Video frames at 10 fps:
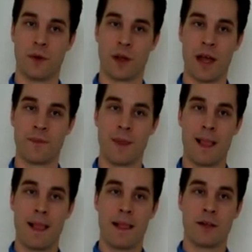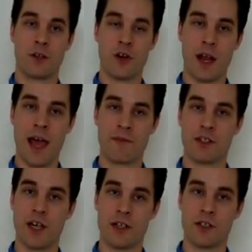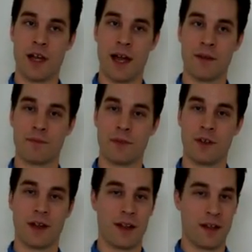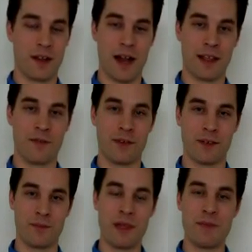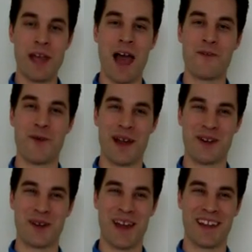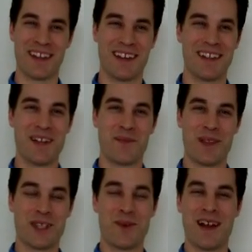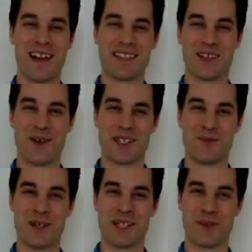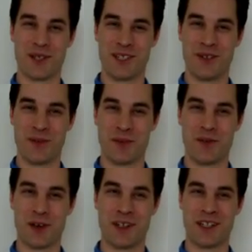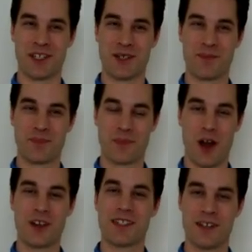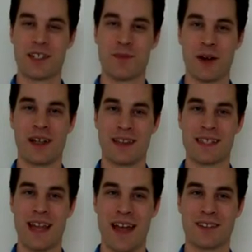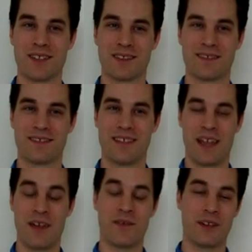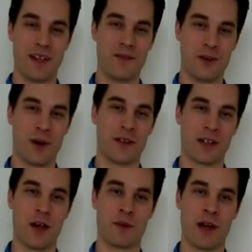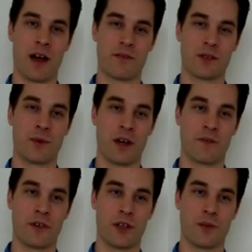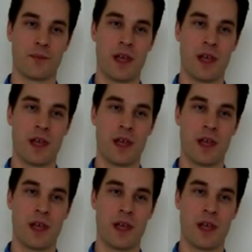Okay? You're going to have to change your diet. You got to meet me halfway, okay? That's why I asked the question, what's it worth to you to improve your condition? Are you serious about getting this handled? If you are, then come to my office. We are for you.